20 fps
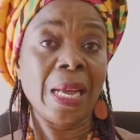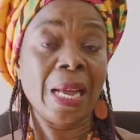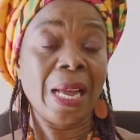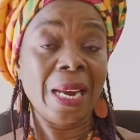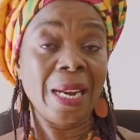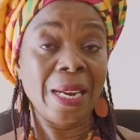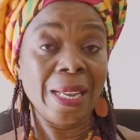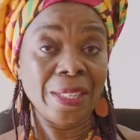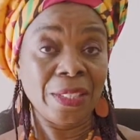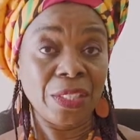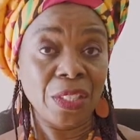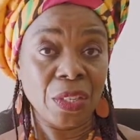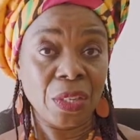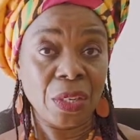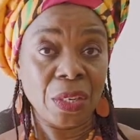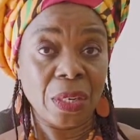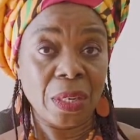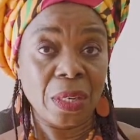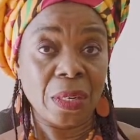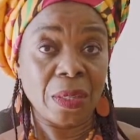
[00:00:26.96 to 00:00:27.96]
allergic
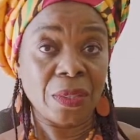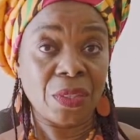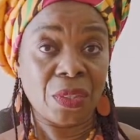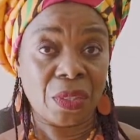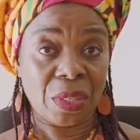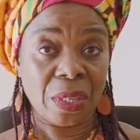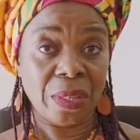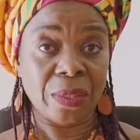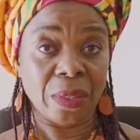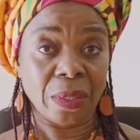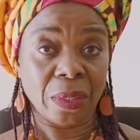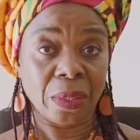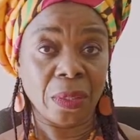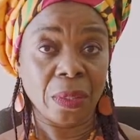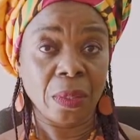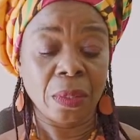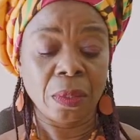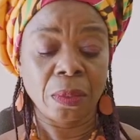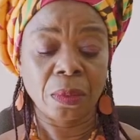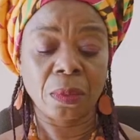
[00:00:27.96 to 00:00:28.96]

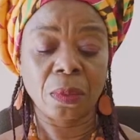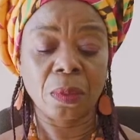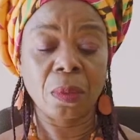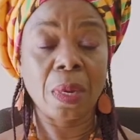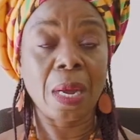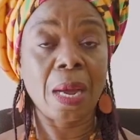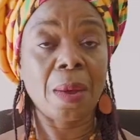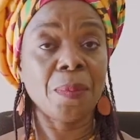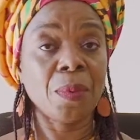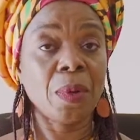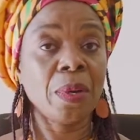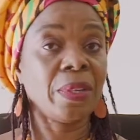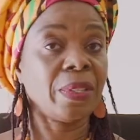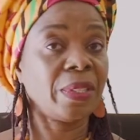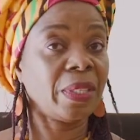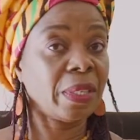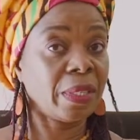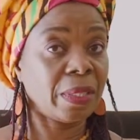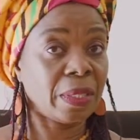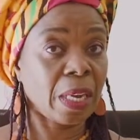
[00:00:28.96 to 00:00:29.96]
season, so I'm going to
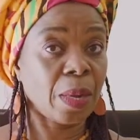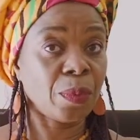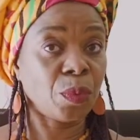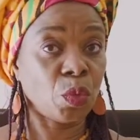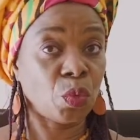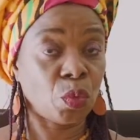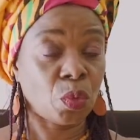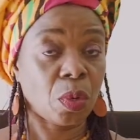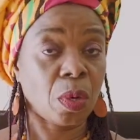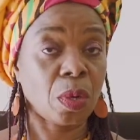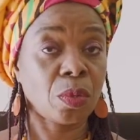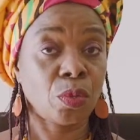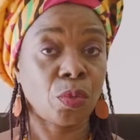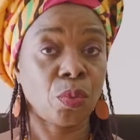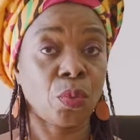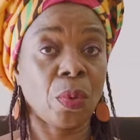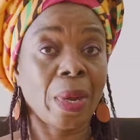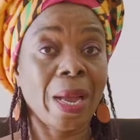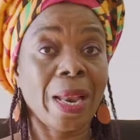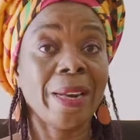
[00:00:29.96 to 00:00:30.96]
take time to talk
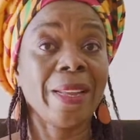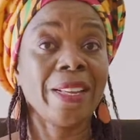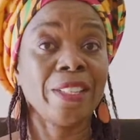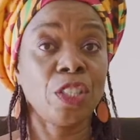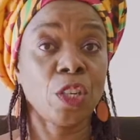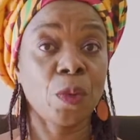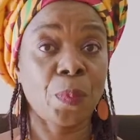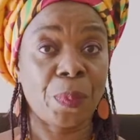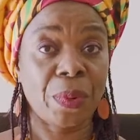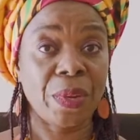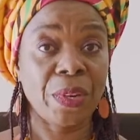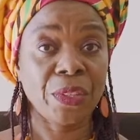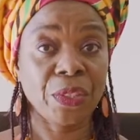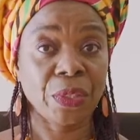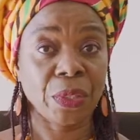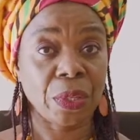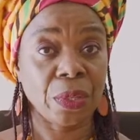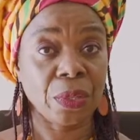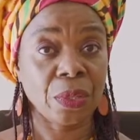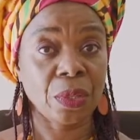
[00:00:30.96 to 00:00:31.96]
to allergic
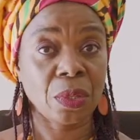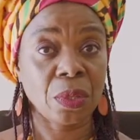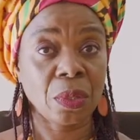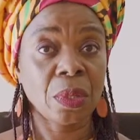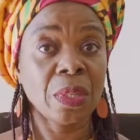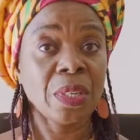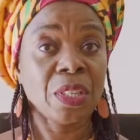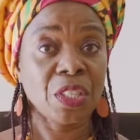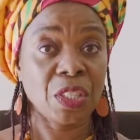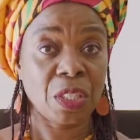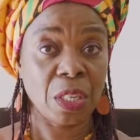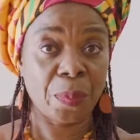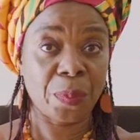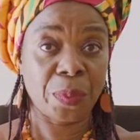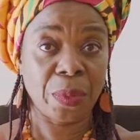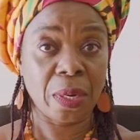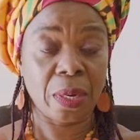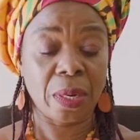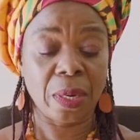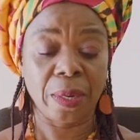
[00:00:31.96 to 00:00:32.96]
patients
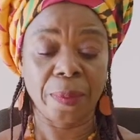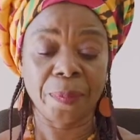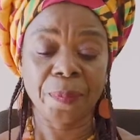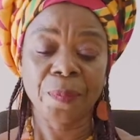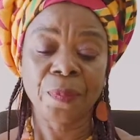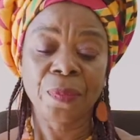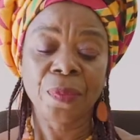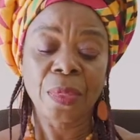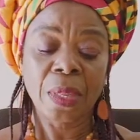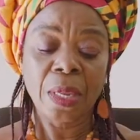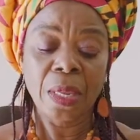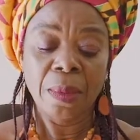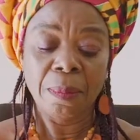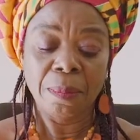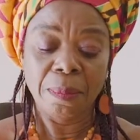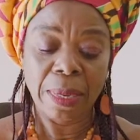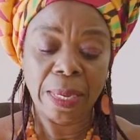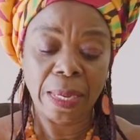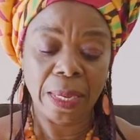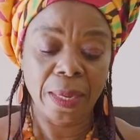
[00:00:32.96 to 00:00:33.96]
separately.
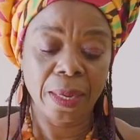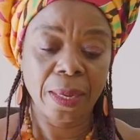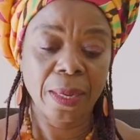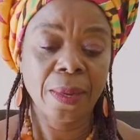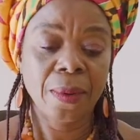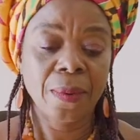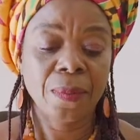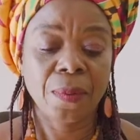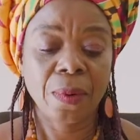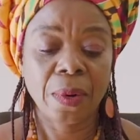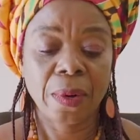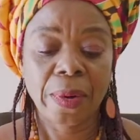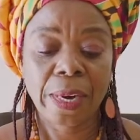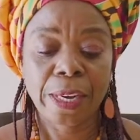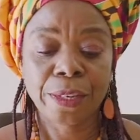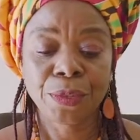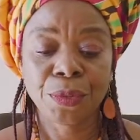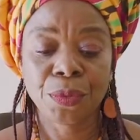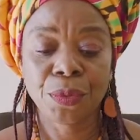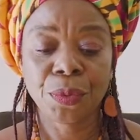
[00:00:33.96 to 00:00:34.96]
But for
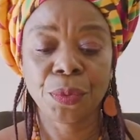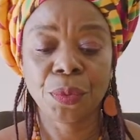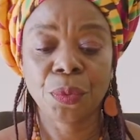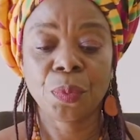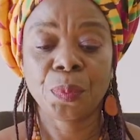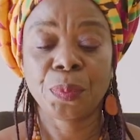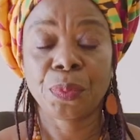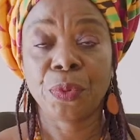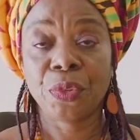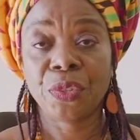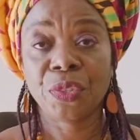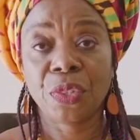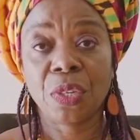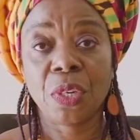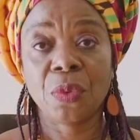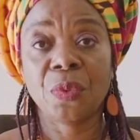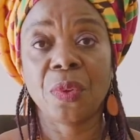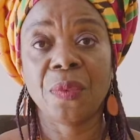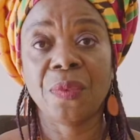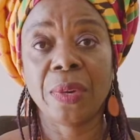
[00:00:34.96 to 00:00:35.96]
us to
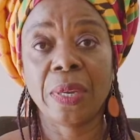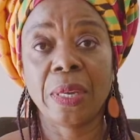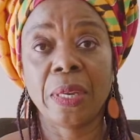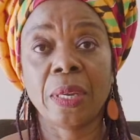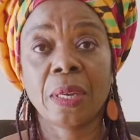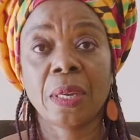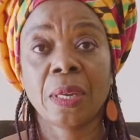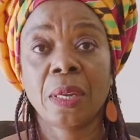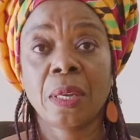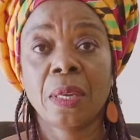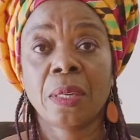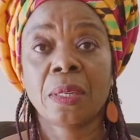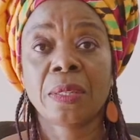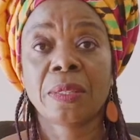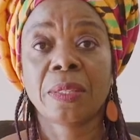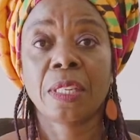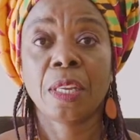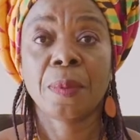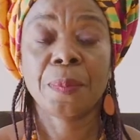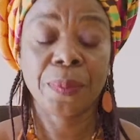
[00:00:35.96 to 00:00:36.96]
proceed with the
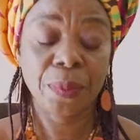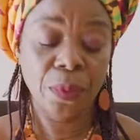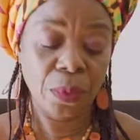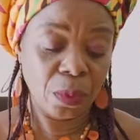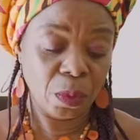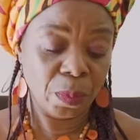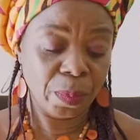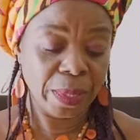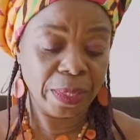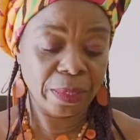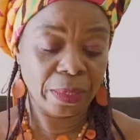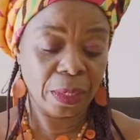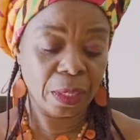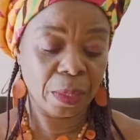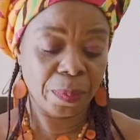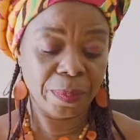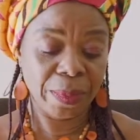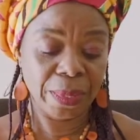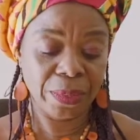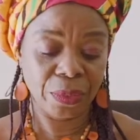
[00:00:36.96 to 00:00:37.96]
simple
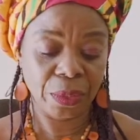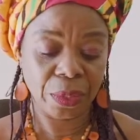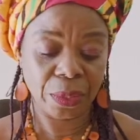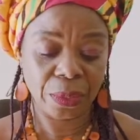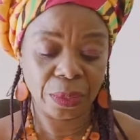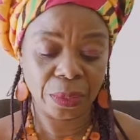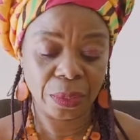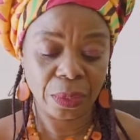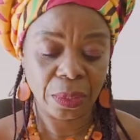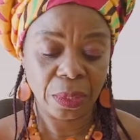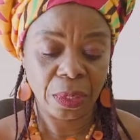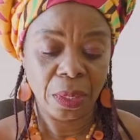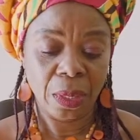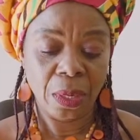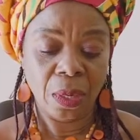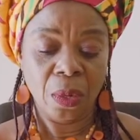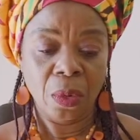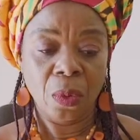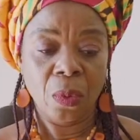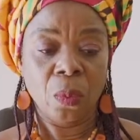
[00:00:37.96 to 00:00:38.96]
domestic measures,
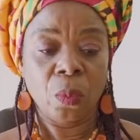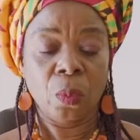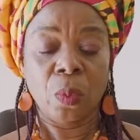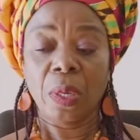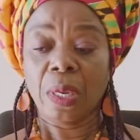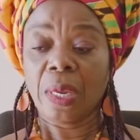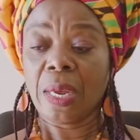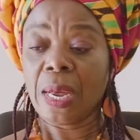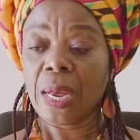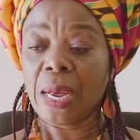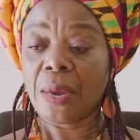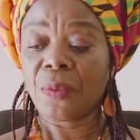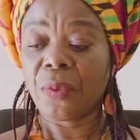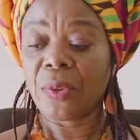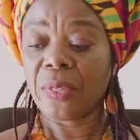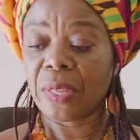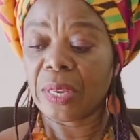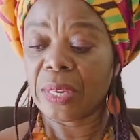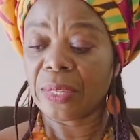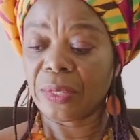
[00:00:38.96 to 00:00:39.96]
we have
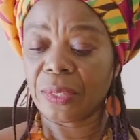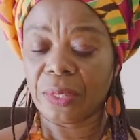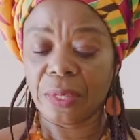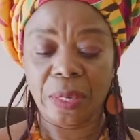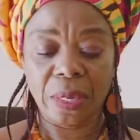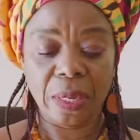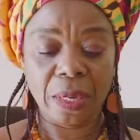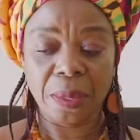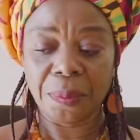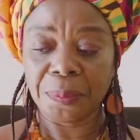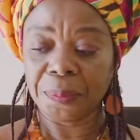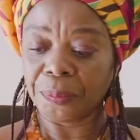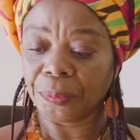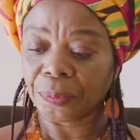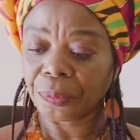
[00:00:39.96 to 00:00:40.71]
with us here